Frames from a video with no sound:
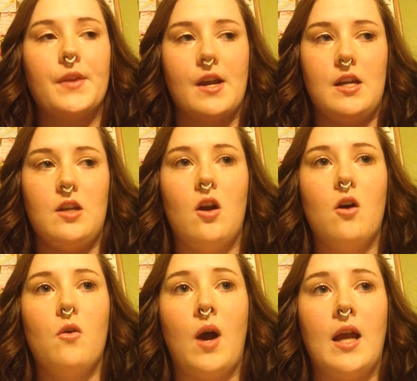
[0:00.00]
I
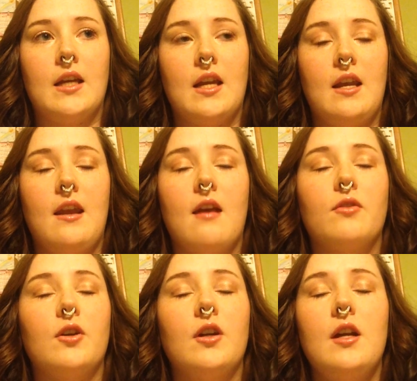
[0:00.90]
know I can
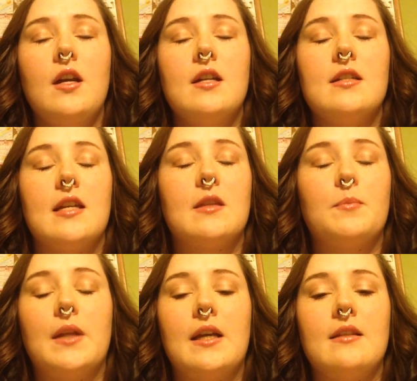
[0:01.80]
never take the
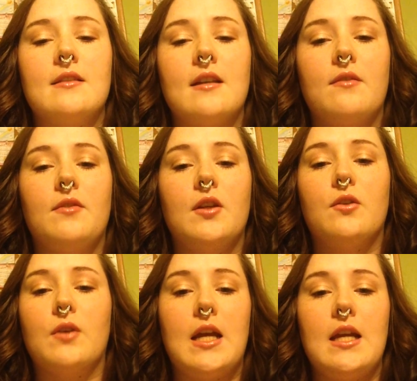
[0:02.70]
place of the
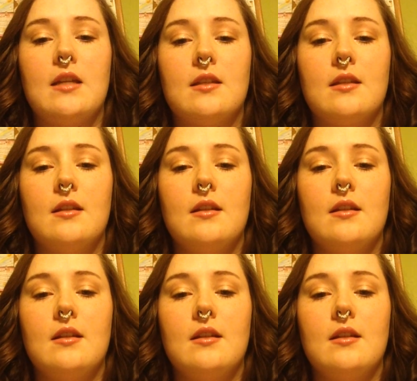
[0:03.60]
great